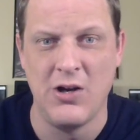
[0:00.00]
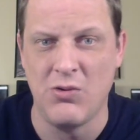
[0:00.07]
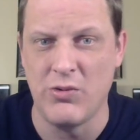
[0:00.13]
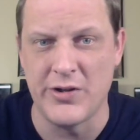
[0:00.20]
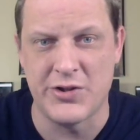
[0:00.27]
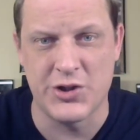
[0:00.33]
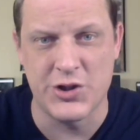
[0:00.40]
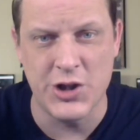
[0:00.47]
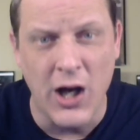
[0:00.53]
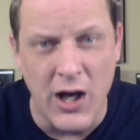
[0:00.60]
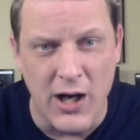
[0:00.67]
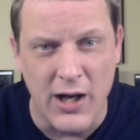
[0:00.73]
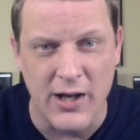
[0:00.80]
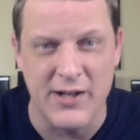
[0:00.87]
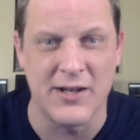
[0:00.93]
with
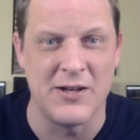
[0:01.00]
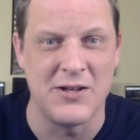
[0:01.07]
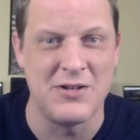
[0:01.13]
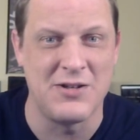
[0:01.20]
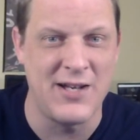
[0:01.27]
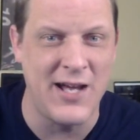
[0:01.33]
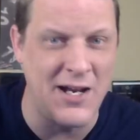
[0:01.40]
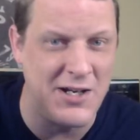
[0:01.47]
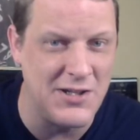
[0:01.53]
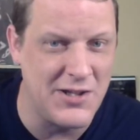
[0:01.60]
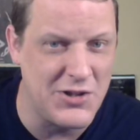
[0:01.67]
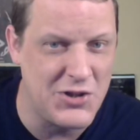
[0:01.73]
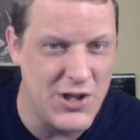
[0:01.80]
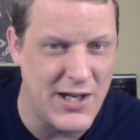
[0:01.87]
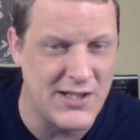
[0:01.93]
Chuck and Kenny
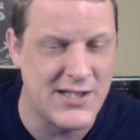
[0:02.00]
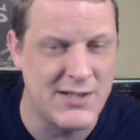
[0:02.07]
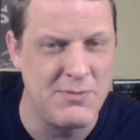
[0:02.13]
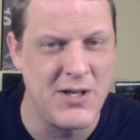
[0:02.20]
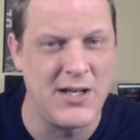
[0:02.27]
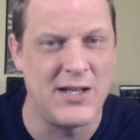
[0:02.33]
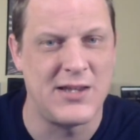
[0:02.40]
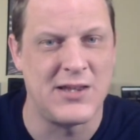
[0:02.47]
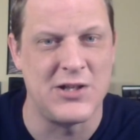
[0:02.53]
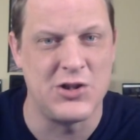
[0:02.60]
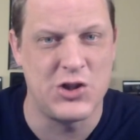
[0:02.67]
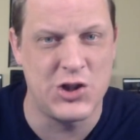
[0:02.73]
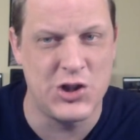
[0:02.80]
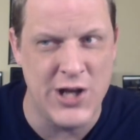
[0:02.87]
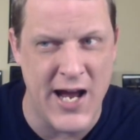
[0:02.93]
the Jet Smith
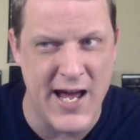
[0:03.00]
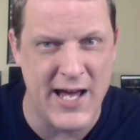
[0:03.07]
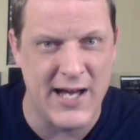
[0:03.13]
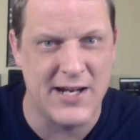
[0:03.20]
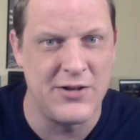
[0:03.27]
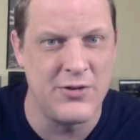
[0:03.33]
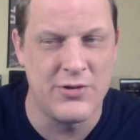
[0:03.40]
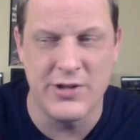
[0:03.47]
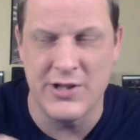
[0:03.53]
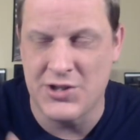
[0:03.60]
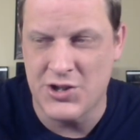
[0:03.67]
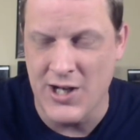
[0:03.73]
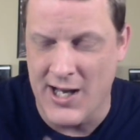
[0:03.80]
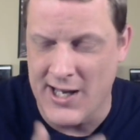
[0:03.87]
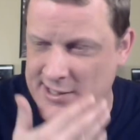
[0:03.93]
and Shaq and Ernie
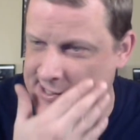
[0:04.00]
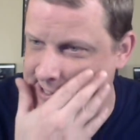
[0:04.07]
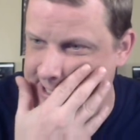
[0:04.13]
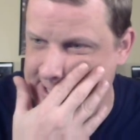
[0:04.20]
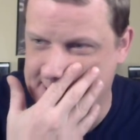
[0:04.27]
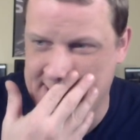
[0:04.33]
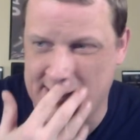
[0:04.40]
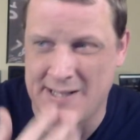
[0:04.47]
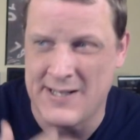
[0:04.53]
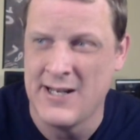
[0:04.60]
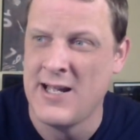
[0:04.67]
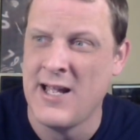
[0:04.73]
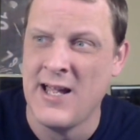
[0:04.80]
Johnson, and